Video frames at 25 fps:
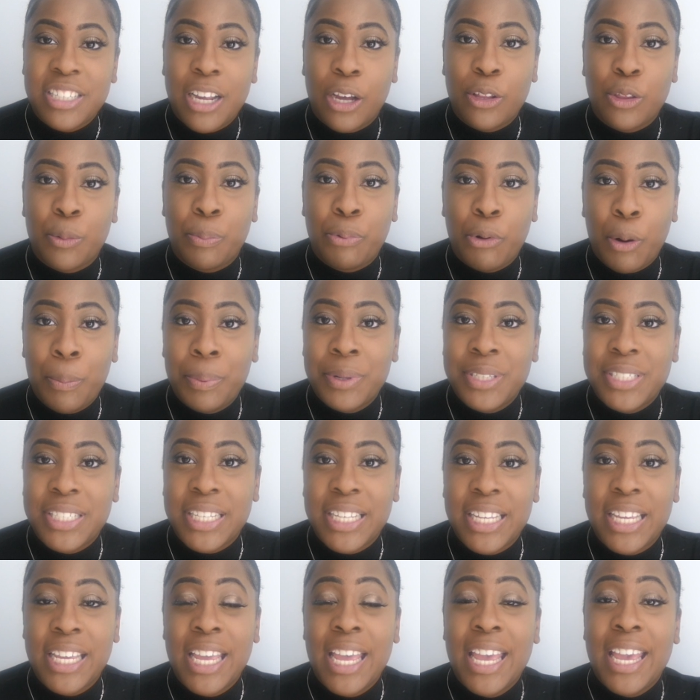out the
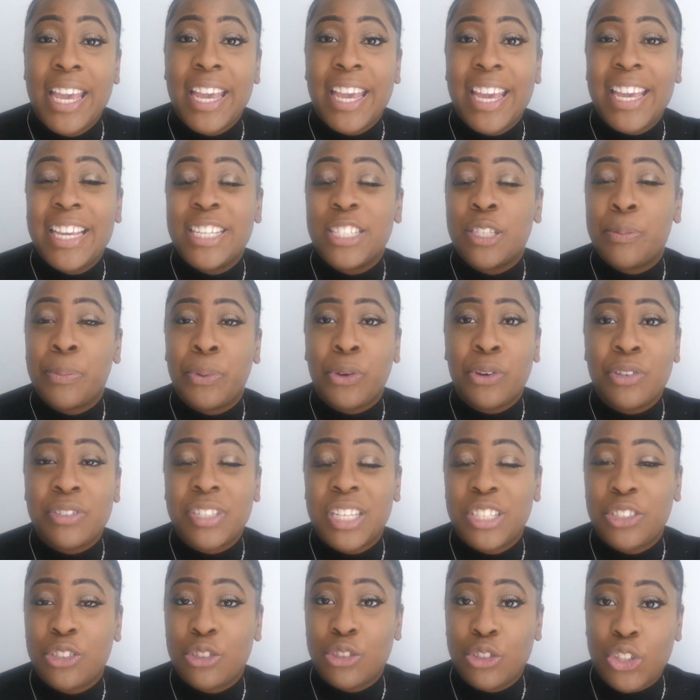property? Is it because
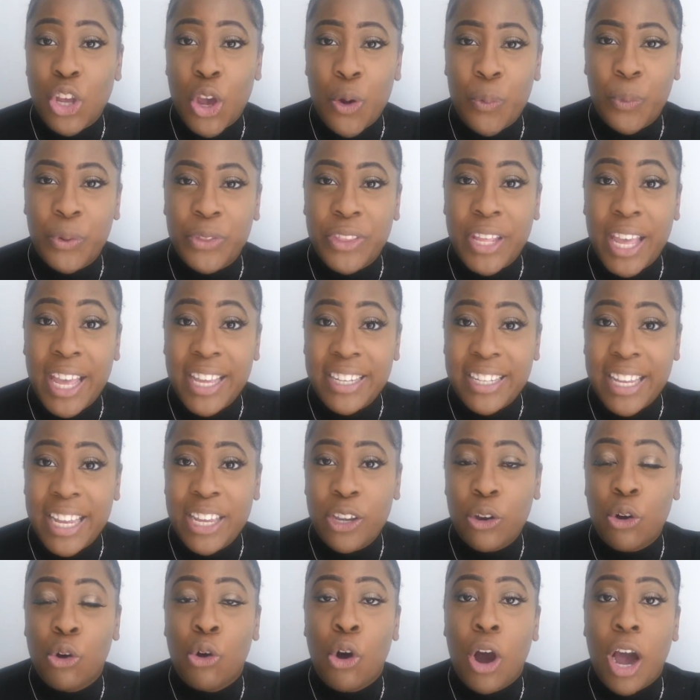they just don't want the
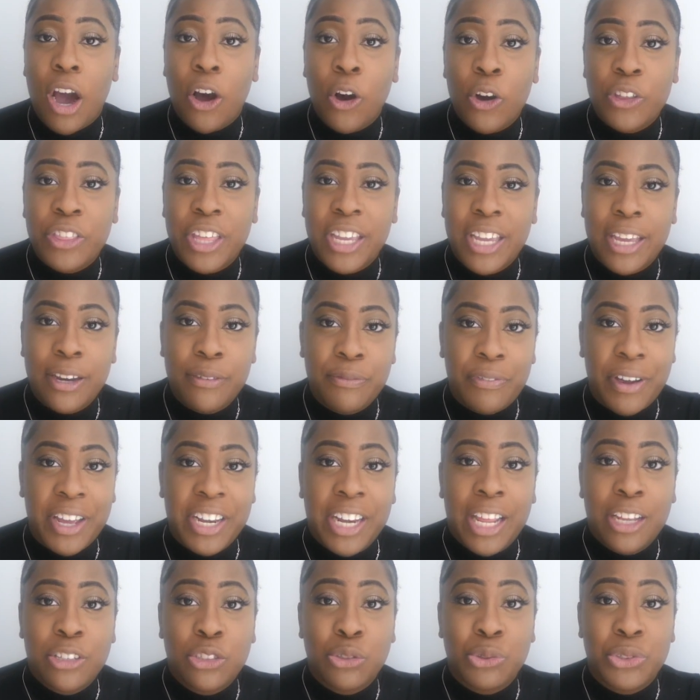headache, or are they in
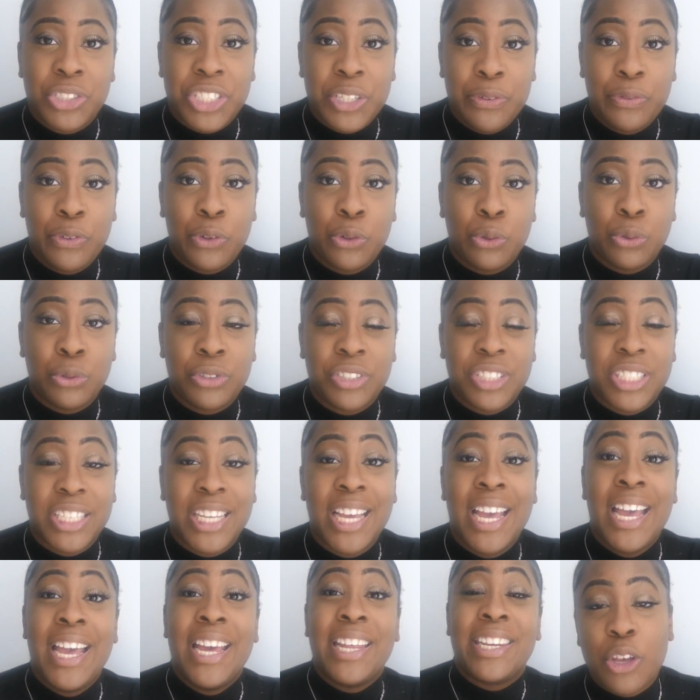financial difficulty?
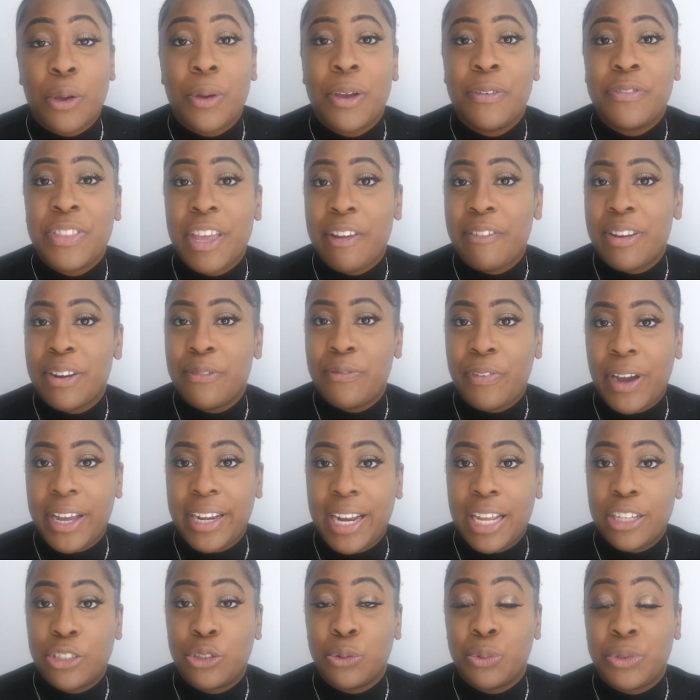So if they're in
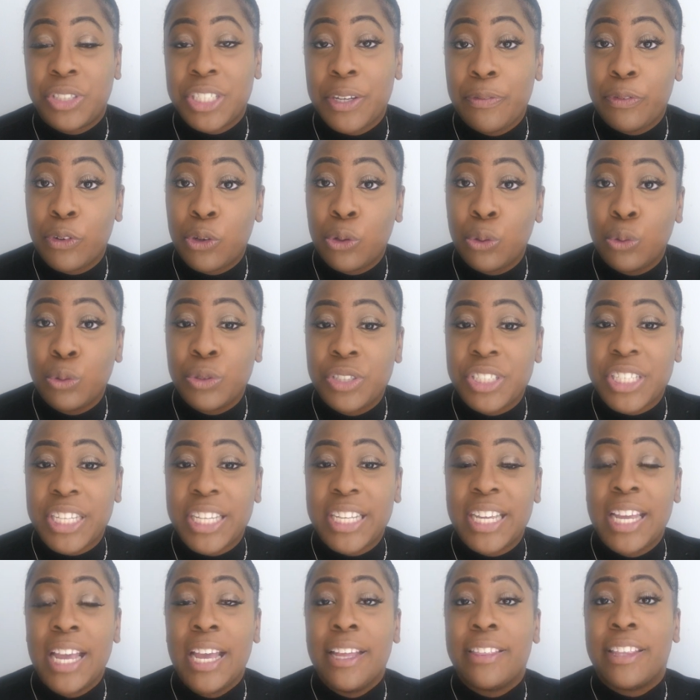financial
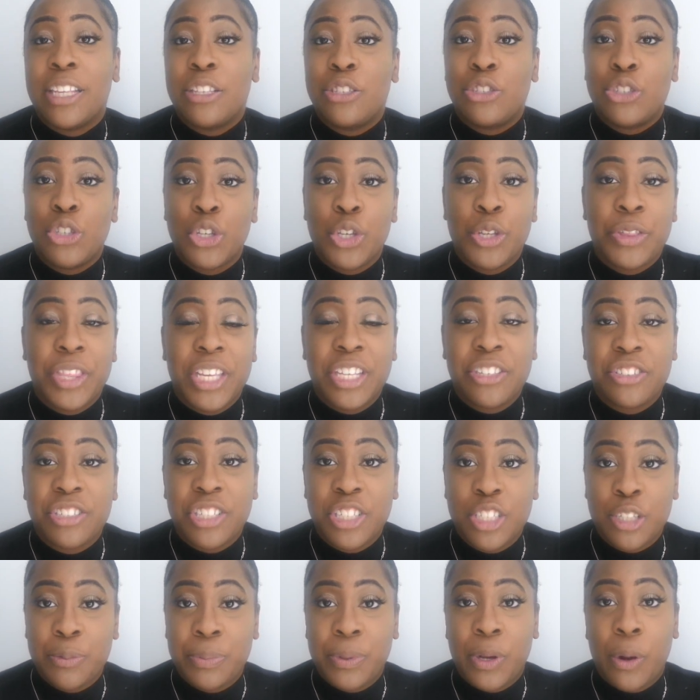difficulty, there's two things you
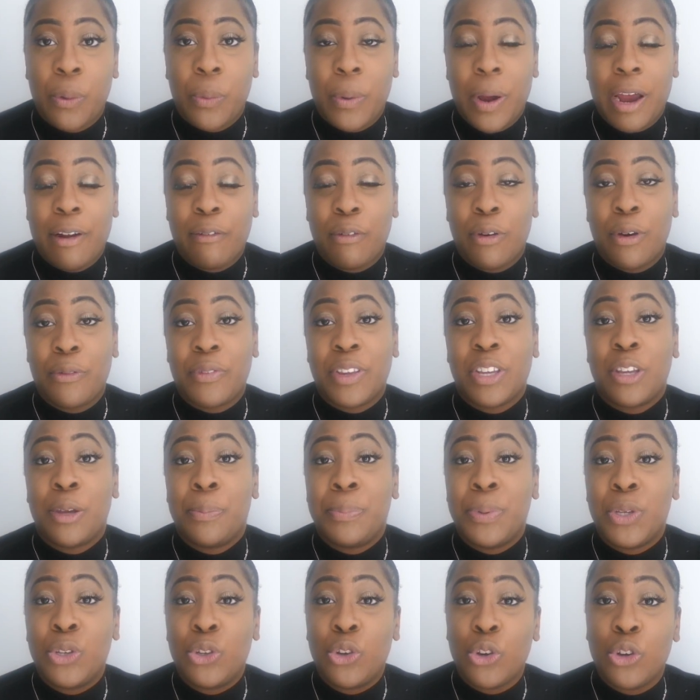need to be aware of. It could
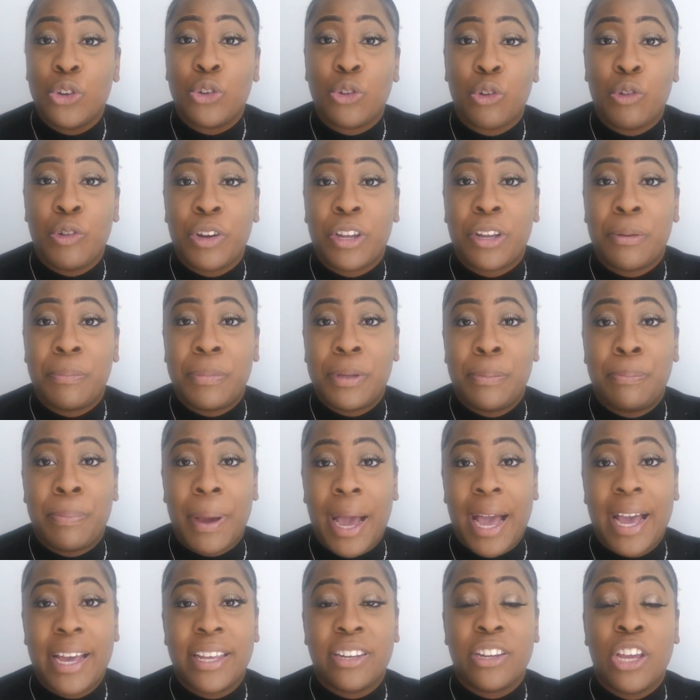be good or it can be
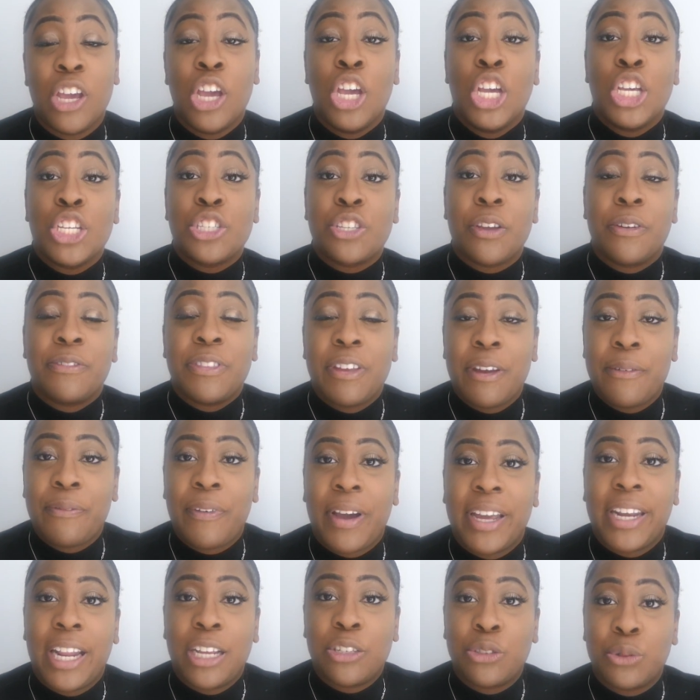bad. So if they're in
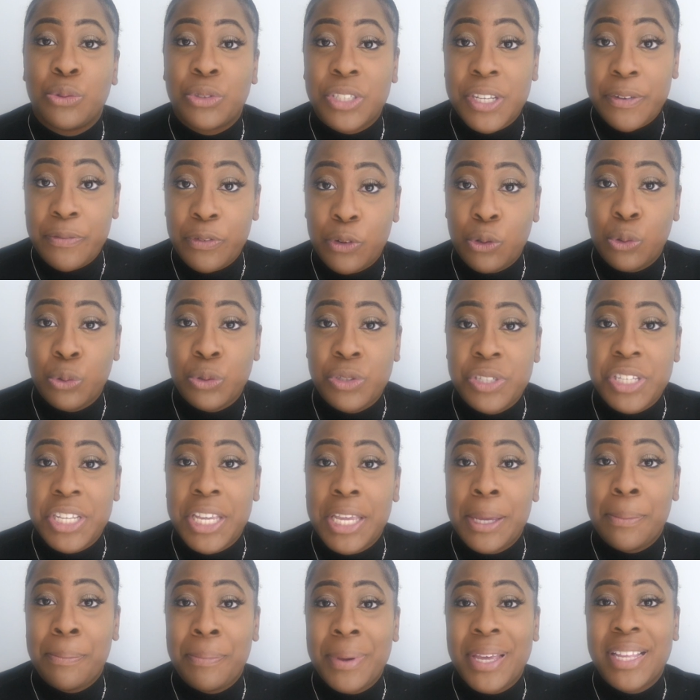financial
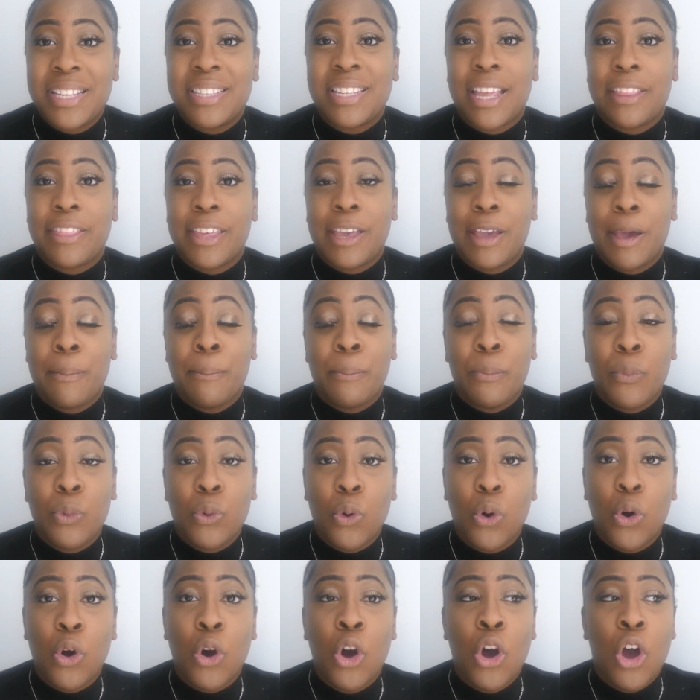difficulty, it means that they're
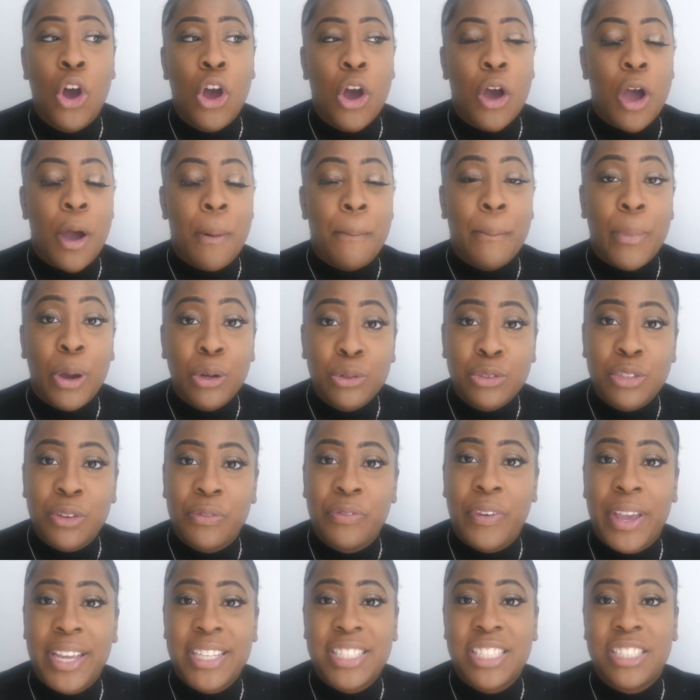more
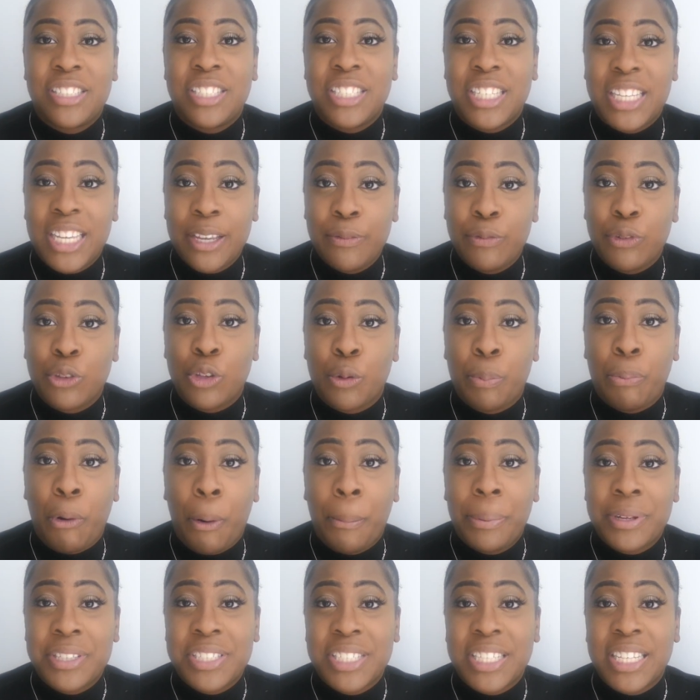motivated to give you the
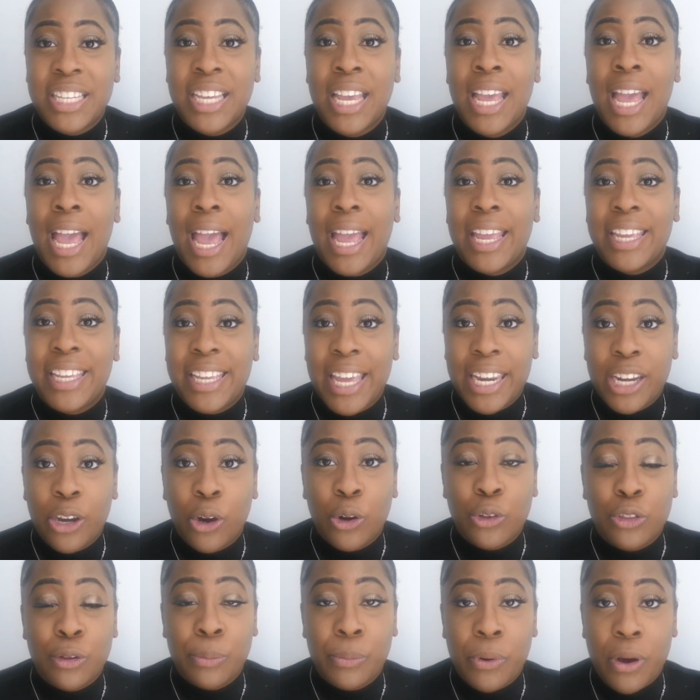property and get it
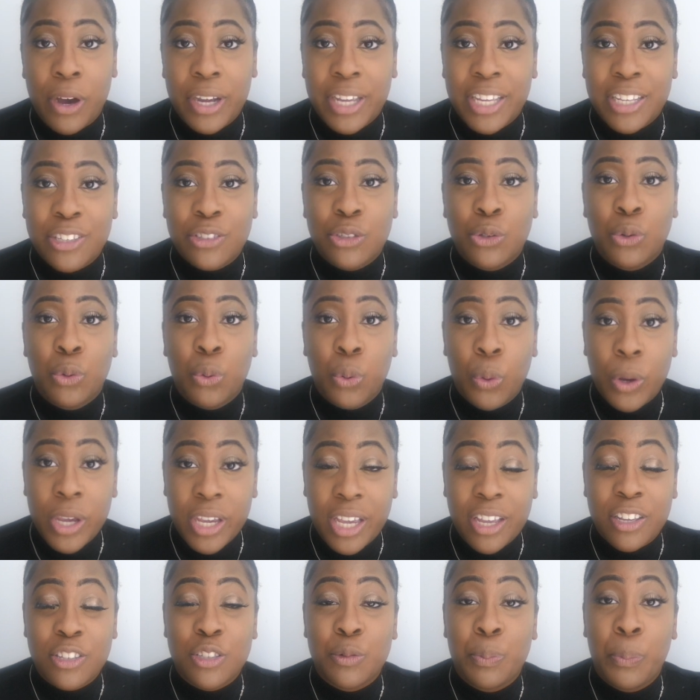on the market as
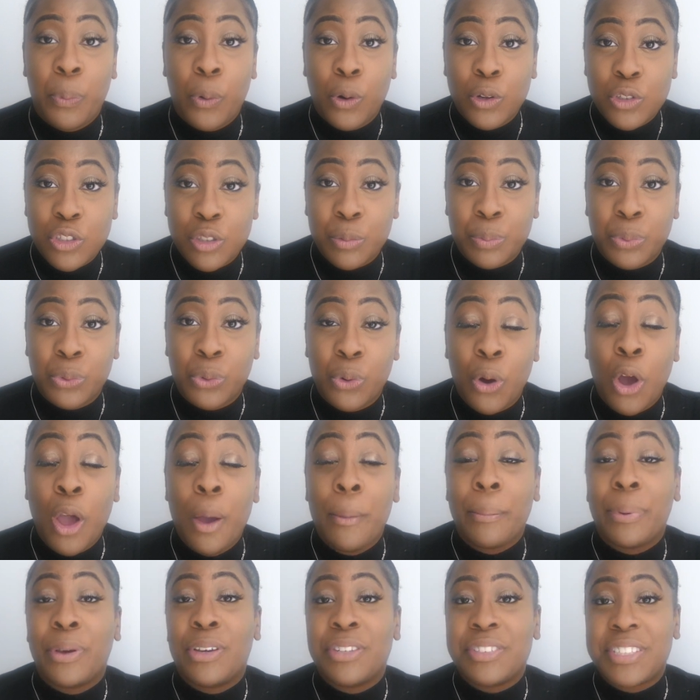quick as possible
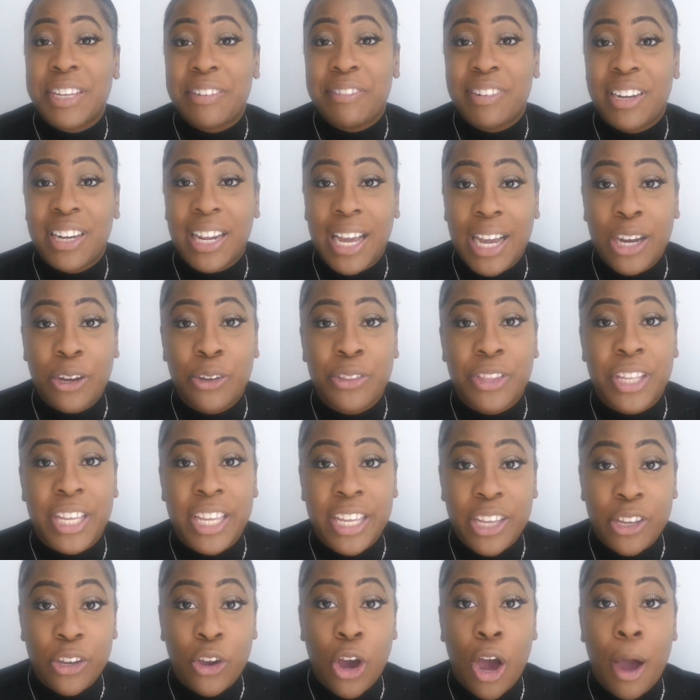because they rely on the
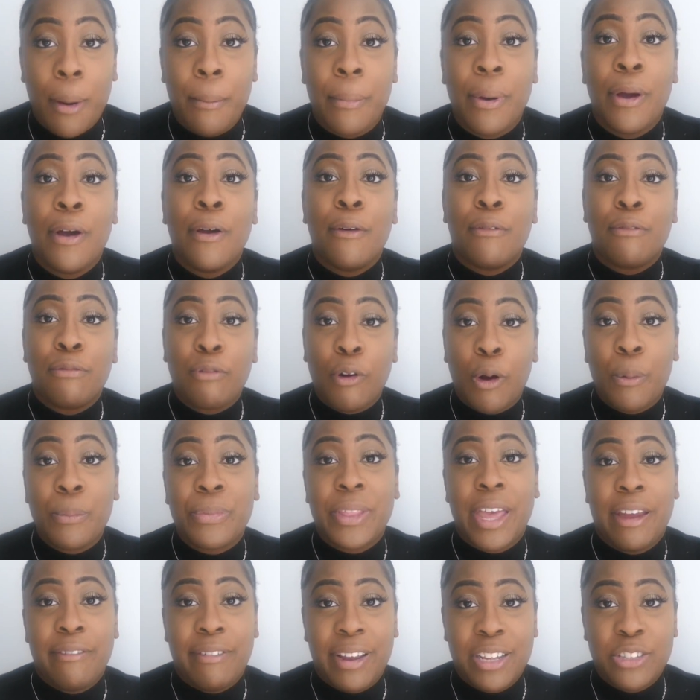income from
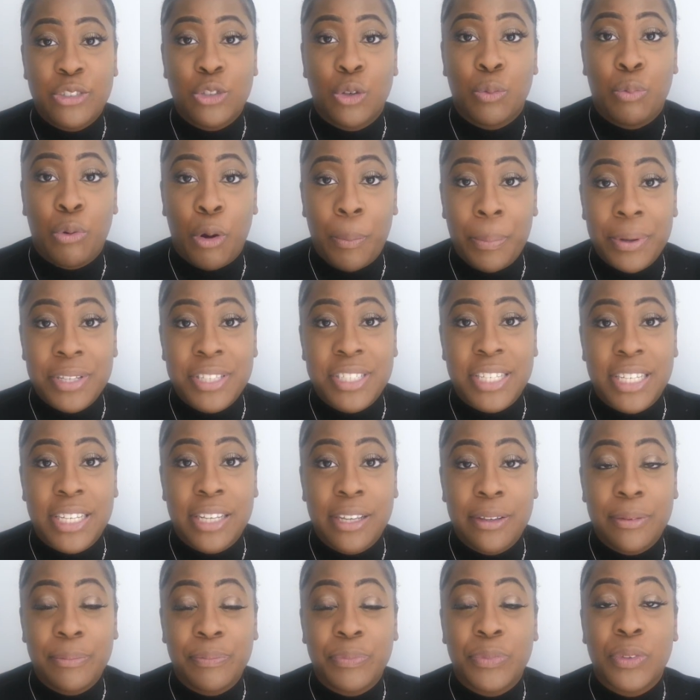their rental property.